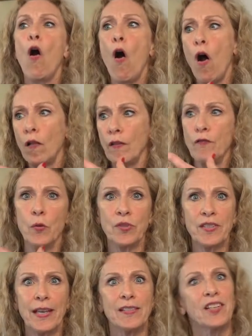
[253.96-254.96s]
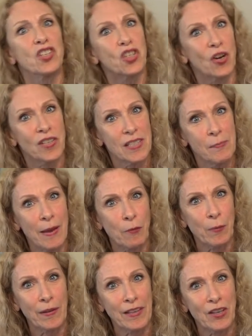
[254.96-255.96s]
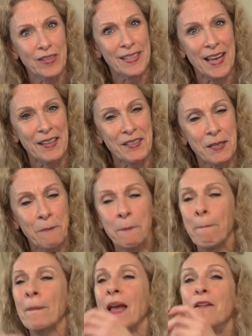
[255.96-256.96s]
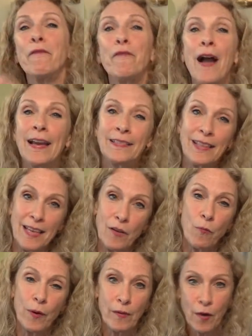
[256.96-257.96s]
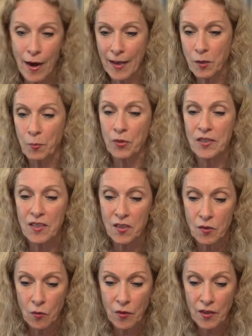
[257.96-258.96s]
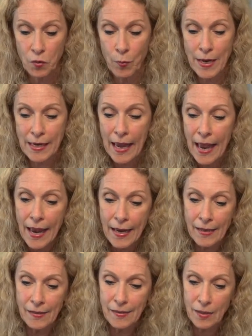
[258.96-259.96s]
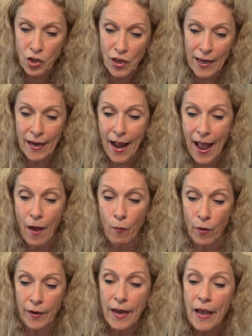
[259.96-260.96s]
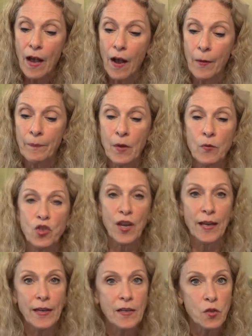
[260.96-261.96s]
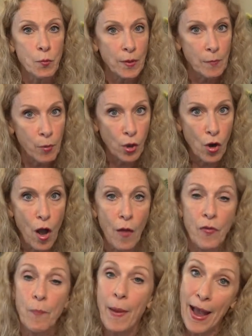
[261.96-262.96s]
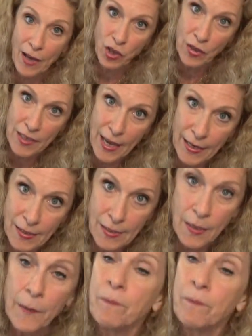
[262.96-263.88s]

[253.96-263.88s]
all of those things, it starts to make really good sense. And finally, one of our experts this, this week is Janet Attwood. Um, Janet has written a book called The Passion Test